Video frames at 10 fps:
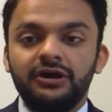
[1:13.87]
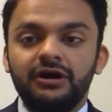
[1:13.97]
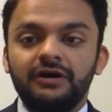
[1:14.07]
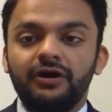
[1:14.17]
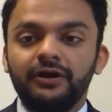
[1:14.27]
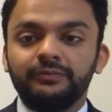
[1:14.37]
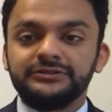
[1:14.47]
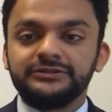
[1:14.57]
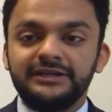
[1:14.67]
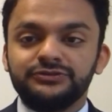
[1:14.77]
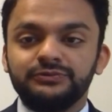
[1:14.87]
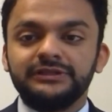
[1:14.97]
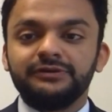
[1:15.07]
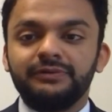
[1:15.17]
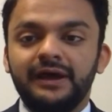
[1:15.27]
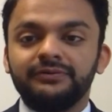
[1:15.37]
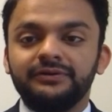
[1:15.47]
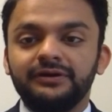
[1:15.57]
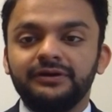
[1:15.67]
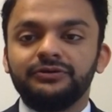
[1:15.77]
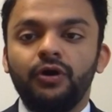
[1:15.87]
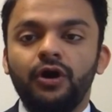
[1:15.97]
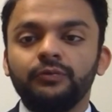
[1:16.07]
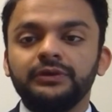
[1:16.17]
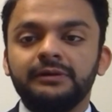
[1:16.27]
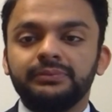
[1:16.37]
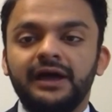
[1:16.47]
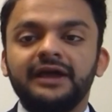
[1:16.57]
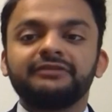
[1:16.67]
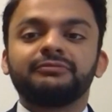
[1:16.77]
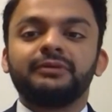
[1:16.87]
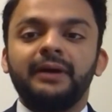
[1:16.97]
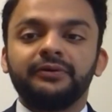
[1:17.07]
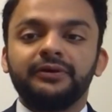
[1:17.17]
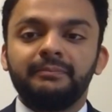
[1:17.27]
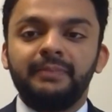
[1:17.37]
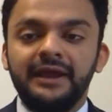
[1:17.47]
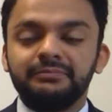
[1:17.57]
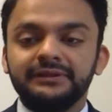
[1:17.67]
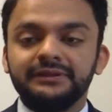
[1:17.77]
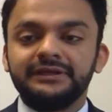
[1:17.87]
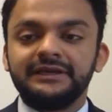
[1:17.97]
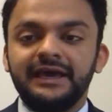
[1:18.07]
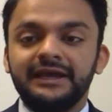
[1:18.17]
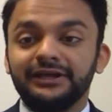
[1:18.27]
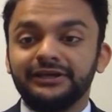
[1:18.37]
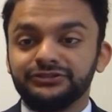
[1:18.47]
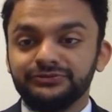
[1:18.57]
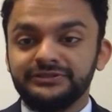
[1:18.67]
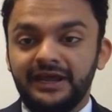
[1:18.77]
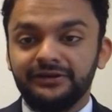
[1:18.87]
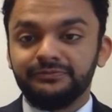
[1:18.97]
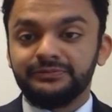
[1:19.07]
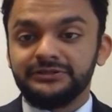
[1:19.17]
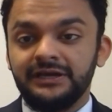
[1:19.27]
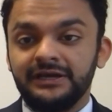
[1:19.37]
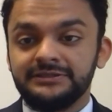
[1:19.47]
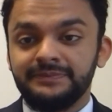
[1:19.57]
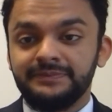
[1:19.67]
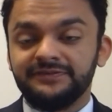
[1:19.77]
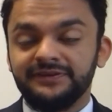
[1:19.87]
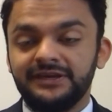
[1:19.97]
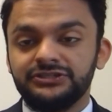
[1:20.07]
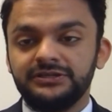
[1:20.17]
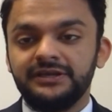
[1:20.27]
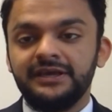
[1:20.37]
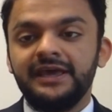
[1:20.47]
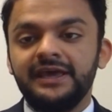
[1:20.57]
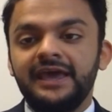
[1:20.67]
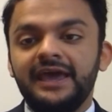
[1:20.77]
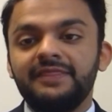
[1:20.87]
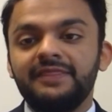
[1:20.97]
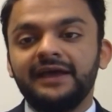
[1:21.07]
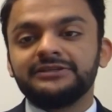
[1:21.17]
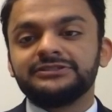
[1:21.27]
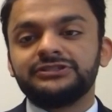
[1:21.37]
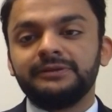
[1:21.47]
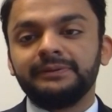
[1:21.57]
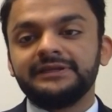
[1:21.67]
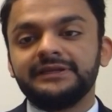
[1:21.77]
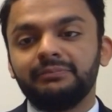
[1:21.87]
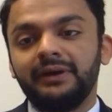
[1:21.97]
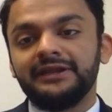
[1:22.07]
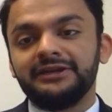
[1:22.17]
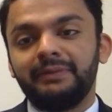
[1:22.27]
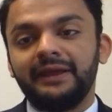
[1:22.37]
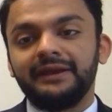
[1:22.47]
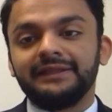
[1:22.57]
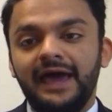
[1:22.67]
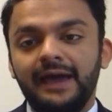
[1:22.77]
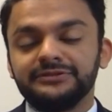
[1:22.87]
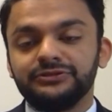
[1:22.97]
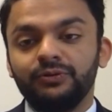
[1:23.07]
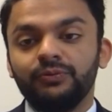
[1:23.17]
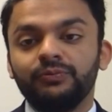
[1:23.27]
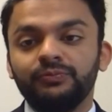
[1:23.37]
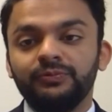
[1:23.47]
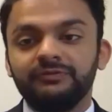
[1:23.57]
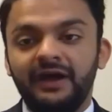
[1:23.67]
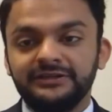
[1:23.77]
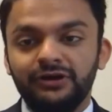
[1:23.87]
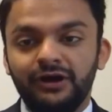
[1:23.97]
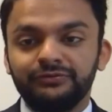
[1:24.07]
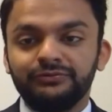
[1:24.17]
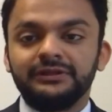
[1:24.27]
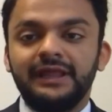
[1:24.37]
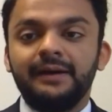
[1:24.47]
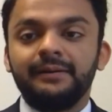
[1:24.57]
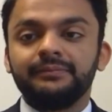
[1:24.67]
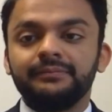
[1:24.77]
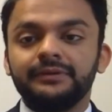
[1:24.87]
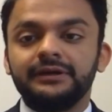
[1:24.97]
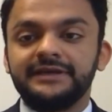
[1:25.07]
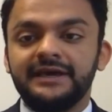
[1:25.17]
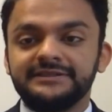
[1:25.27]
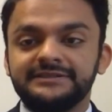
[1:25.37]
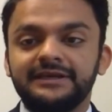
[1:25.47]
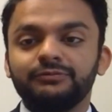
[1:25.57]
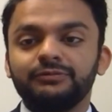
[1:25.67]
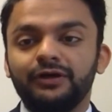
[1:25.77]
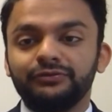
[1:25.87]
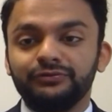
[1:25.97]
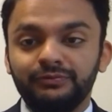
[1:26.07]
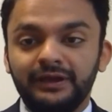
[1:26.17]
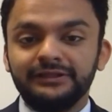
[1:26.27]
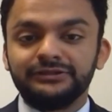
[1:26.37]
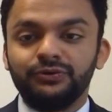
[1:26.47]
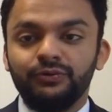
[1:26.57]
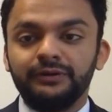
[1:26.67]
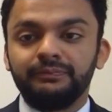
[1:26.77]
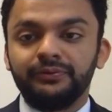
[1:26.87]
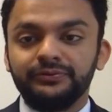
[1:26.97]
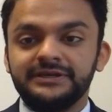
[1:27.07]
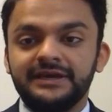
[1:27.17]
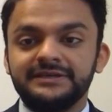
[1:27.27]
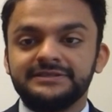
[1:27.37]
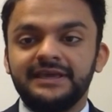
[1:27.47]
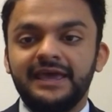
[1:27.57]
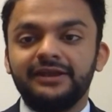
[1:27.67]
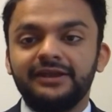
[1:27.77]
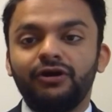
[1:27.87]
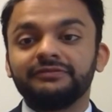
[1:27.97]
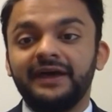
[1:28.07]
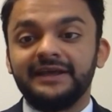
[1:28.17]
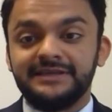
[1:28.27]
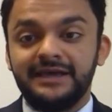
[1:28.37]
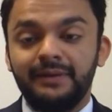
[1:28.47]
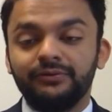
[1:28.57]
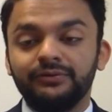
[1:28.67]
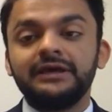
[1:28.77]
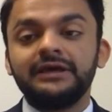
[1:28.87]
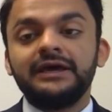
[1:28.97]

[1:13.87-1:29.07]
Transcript: on the hardware side, it's really around, are we compliant from a biocompatibility and electrical standard specification? And that is typically done by an independent lab. So we've actually gone through the lab testing, we've gone through the regulatory process, and all of that has come out.